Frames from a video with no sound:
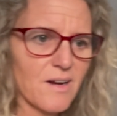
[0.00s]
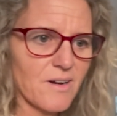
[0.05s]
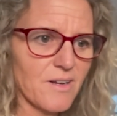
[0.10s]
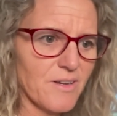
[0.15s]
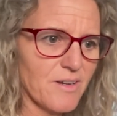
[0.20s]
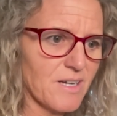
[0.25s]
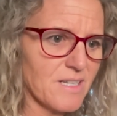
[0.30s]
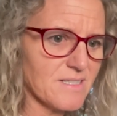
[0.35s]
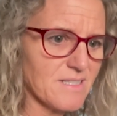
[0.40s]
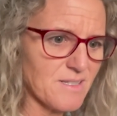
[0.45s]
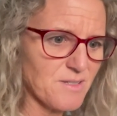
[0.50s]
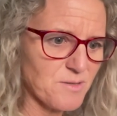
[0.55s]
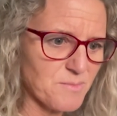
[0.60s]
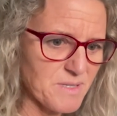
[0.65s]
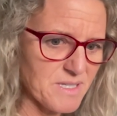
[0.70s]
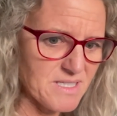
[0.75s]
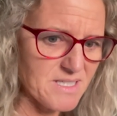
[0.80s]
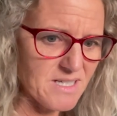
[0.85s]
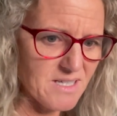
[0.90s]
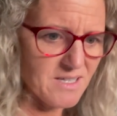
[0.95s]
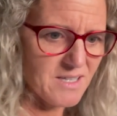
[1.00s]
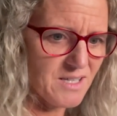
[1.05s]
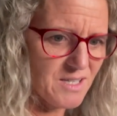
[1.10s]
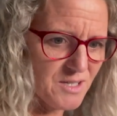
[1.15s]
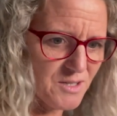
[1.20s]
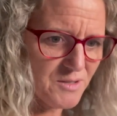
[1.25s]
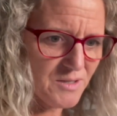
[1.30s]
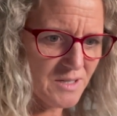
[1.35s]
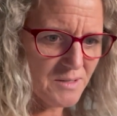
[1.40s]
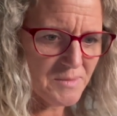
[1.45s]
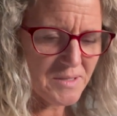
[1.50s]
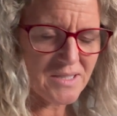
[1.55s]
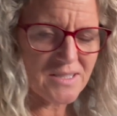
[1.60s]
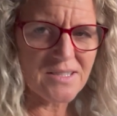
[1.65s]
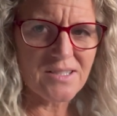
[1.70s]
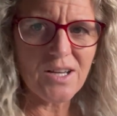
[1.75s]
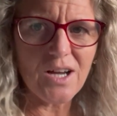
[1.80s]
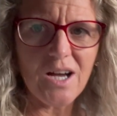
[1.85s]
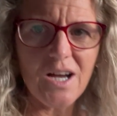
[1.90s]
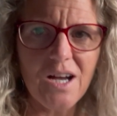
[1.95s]
you guys, I don't mind telling you, I'm
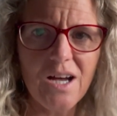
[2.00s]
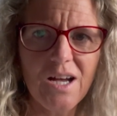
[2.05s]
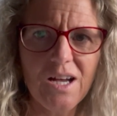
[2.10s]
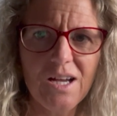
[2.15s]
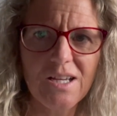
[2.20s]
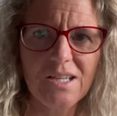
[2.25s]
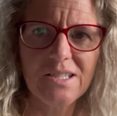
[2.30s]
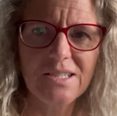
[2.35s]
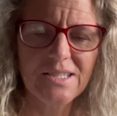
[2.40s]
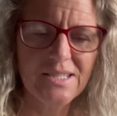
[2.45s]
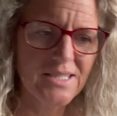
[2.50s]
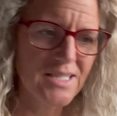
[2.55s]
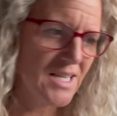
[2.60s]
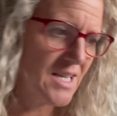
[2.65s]
exhausted.